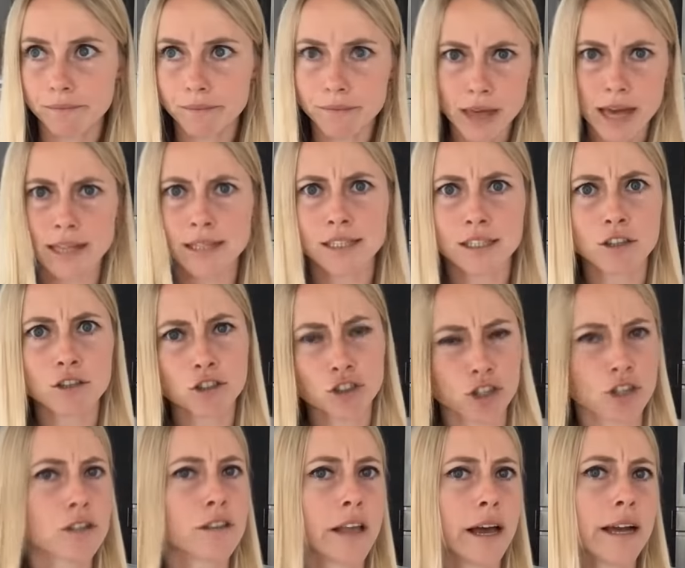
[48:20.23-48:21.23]
That still
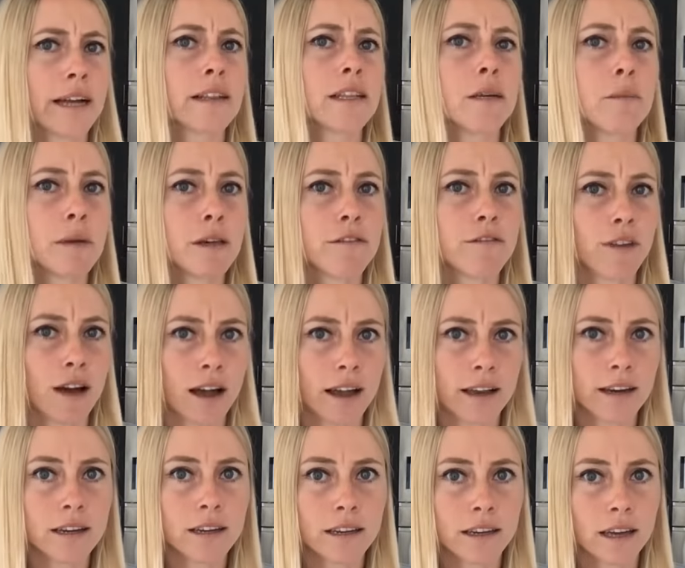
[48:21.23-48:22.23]
should likely be
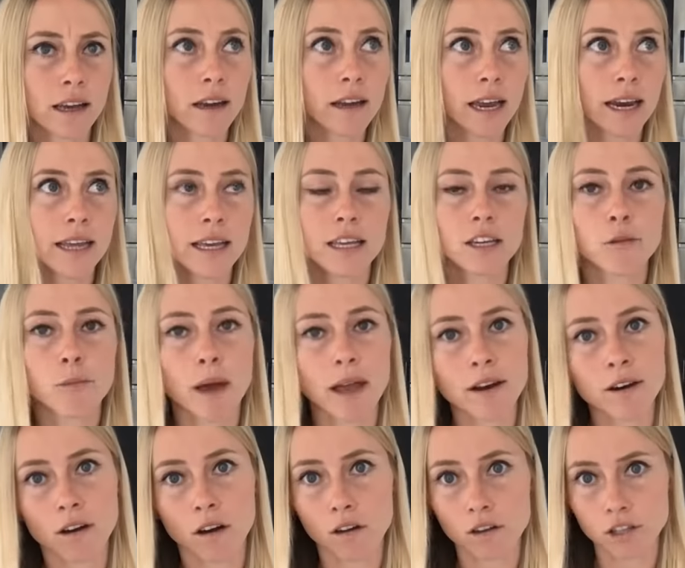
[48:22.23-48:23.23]
fine. Again, it can
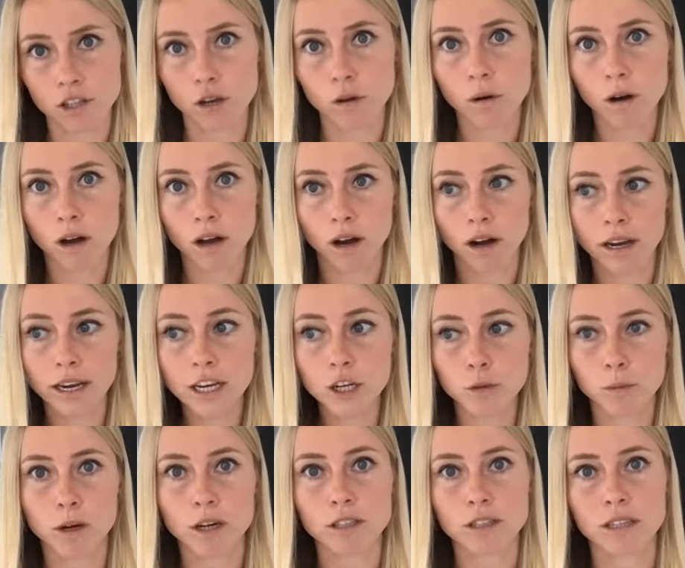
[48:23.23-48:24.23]
depend also on
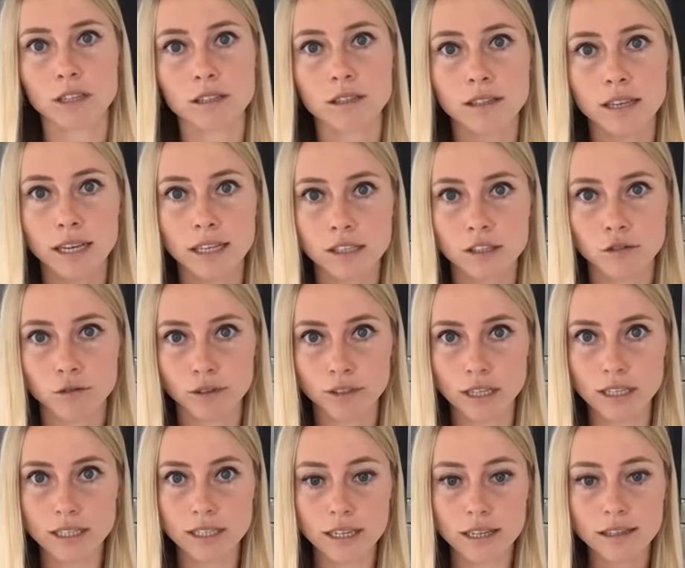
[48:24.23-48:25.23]
each person's insulin
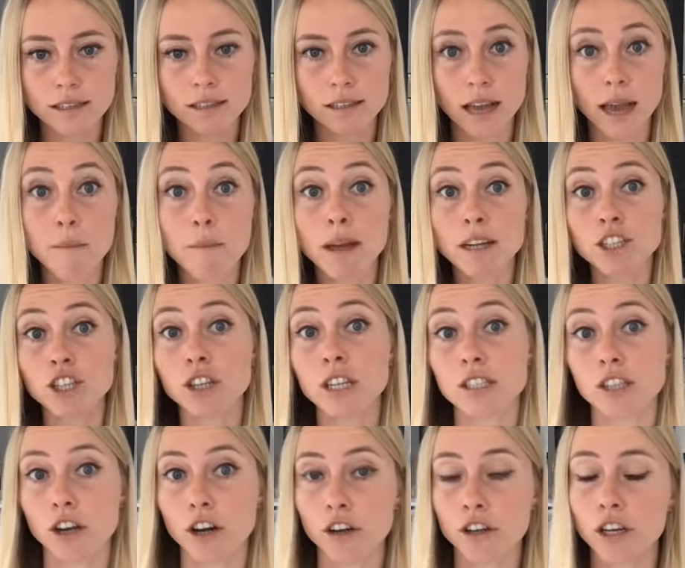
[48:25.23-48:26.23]
resistance. I mentioned
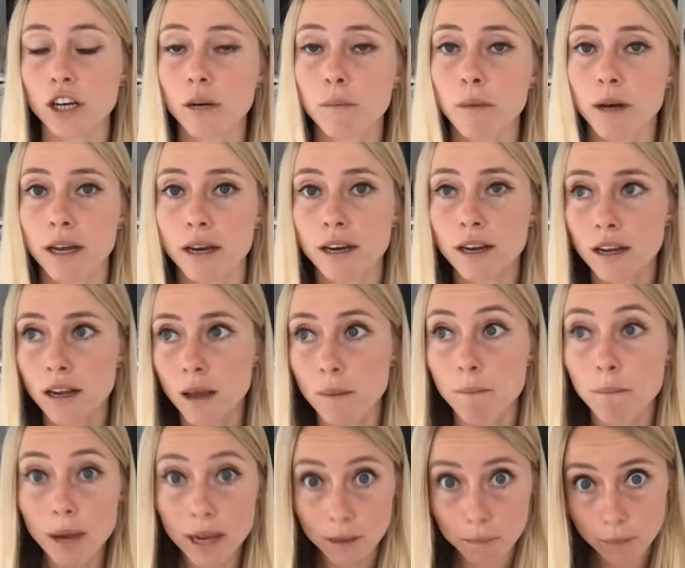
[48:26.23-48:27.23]
this earlier, but
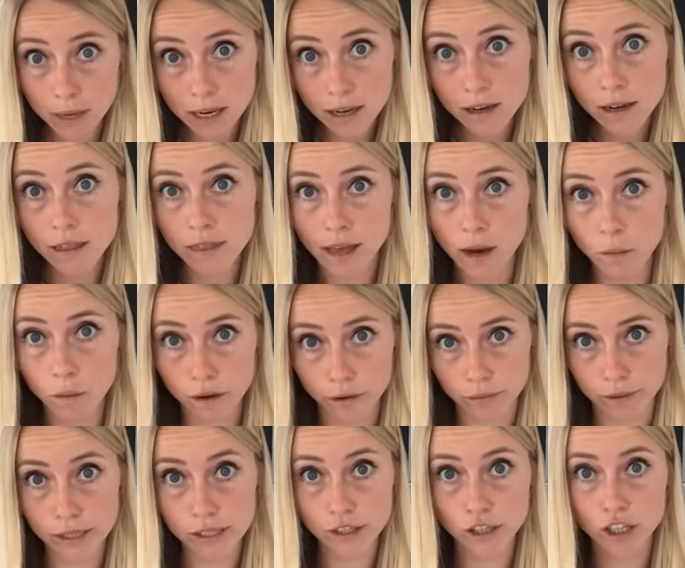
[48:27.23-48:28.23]
Bikman, that
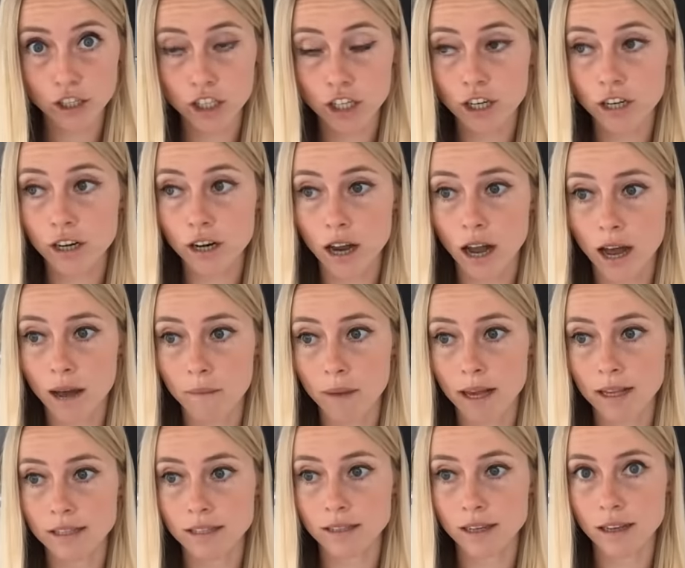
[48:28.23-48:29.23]
one researcher, um,
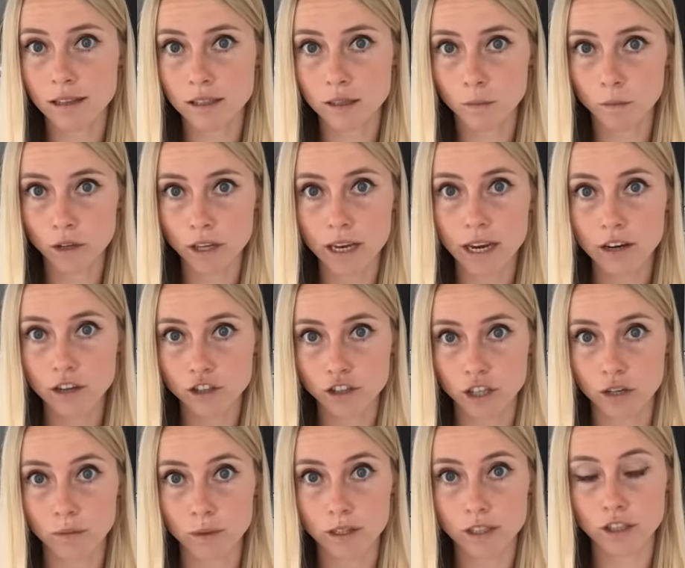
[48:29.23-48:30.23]
has done some really
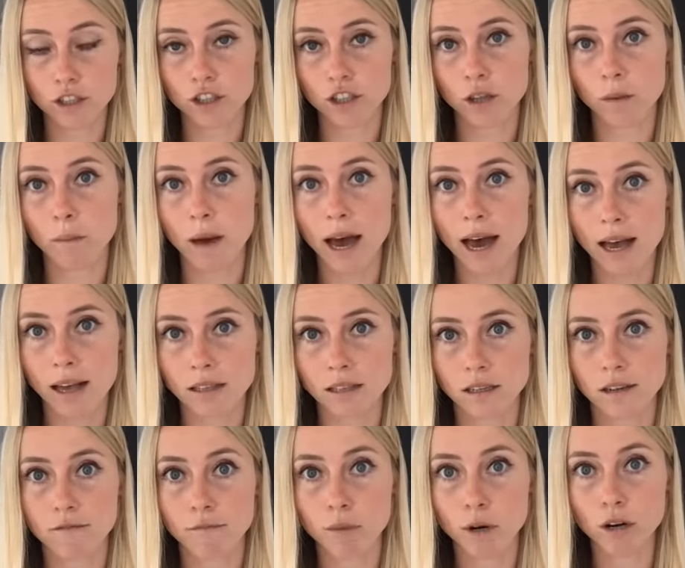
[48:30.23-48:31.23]
interesting research in the
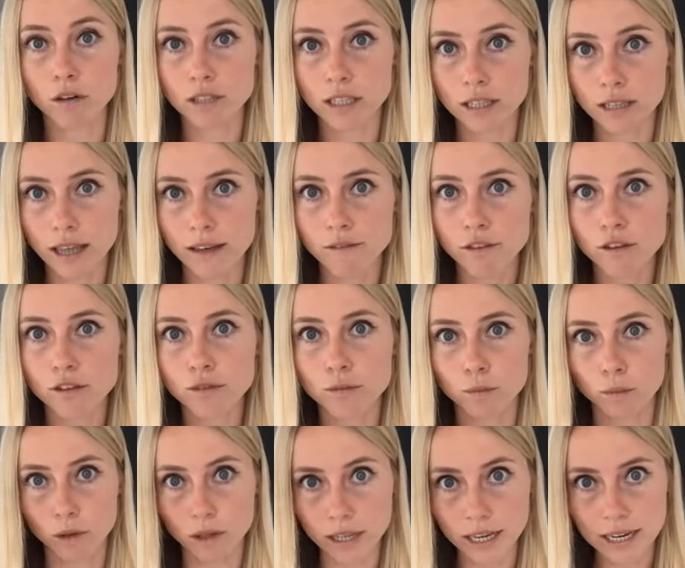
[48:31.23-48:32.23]
past of protein levels
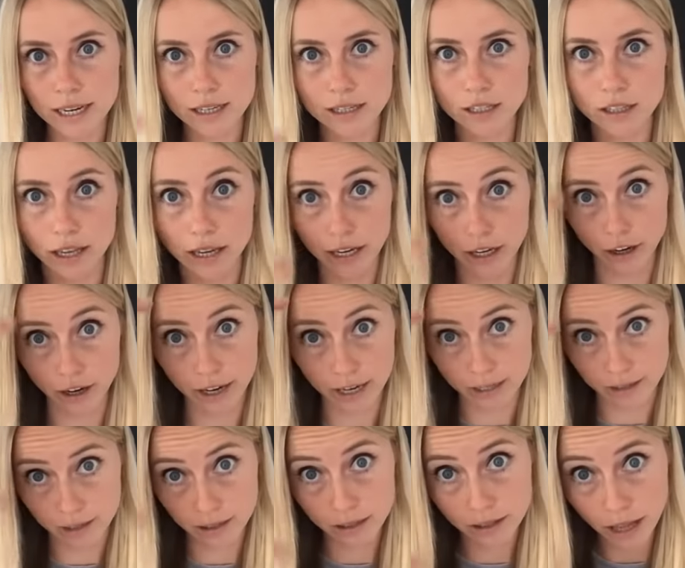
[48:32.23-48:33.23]
related to like your
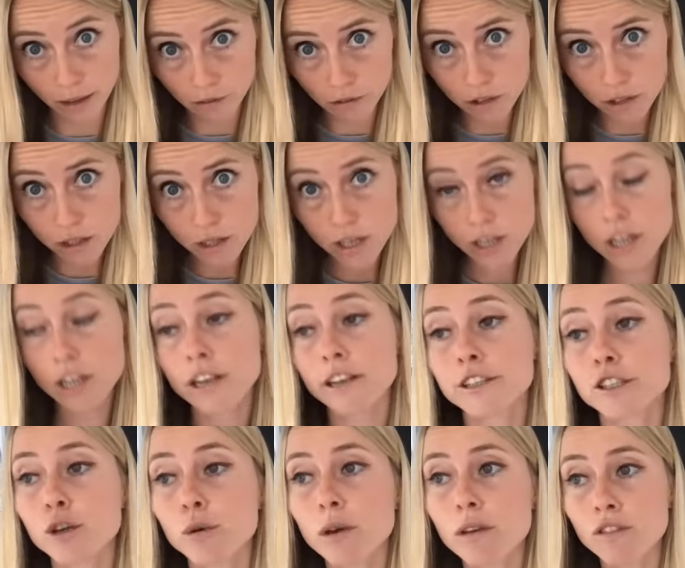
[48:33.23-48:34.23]
insulin level.
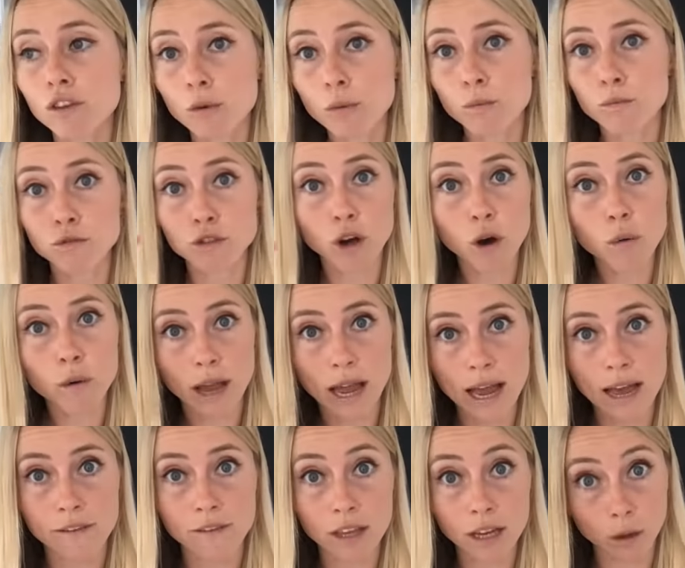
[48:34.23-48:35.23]
So if you don't
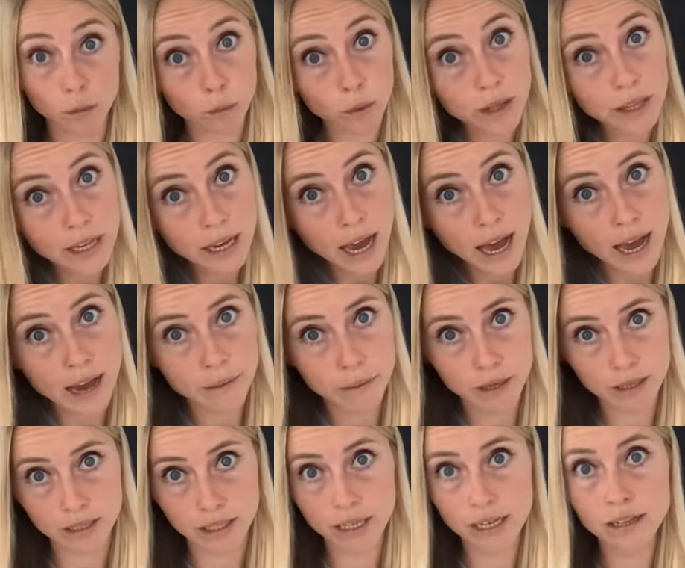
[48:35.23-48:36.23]
have like a really high
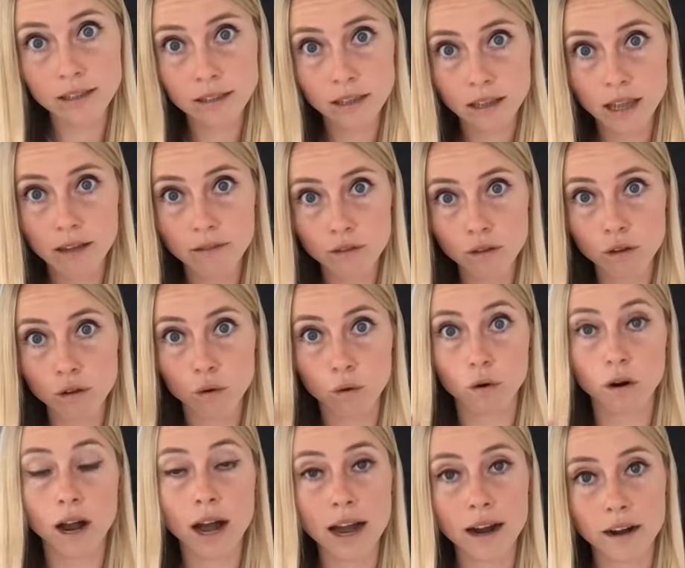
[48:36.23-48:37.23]
resting insulin level
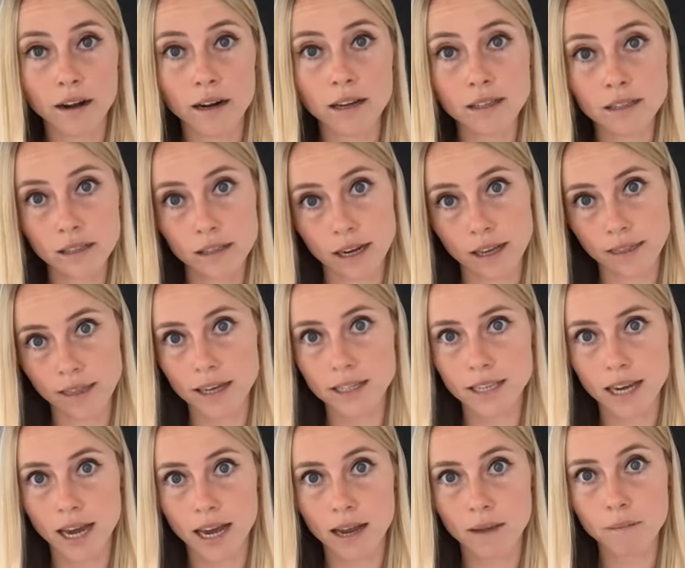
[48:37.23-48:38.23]
or higher insulin at that
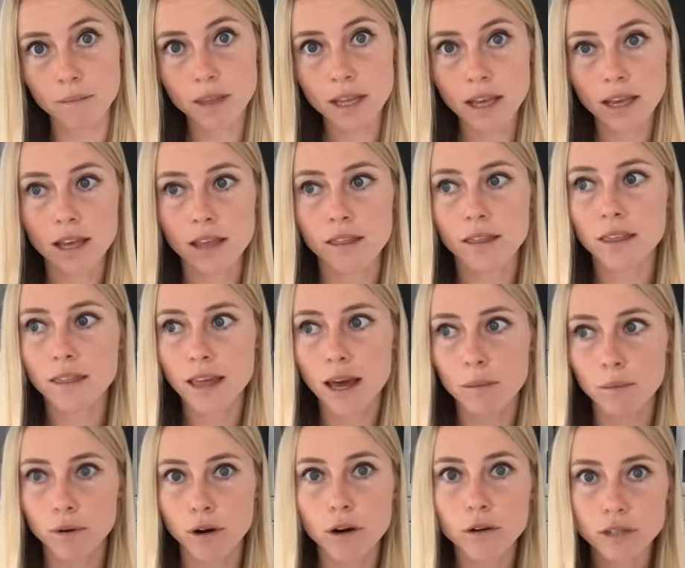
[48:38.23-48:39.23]
time, then
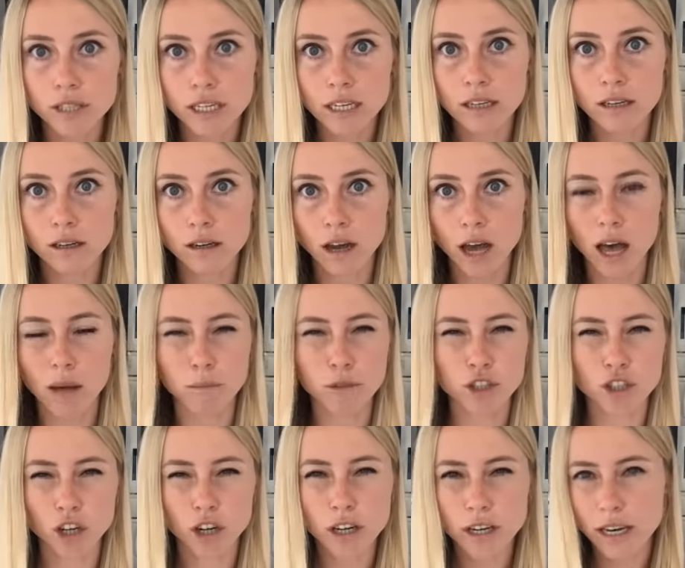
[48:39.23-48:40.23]
that protein um,
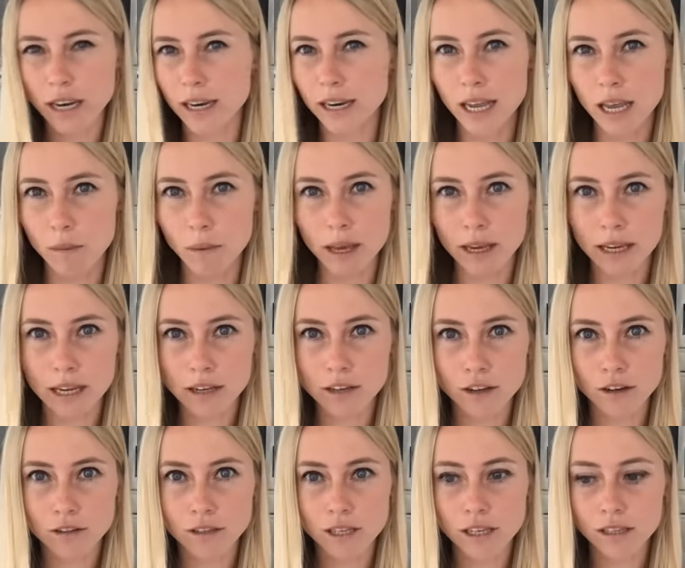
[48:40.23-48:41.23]
shouldn't inhibit
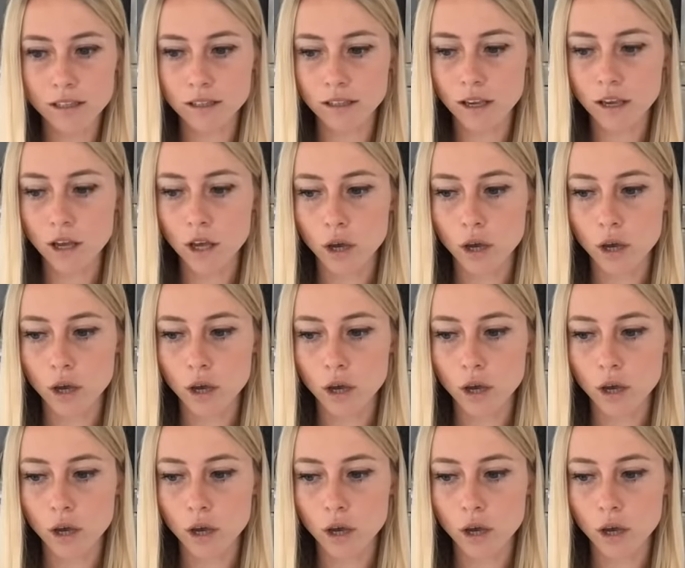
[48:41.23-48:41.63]
ketosis.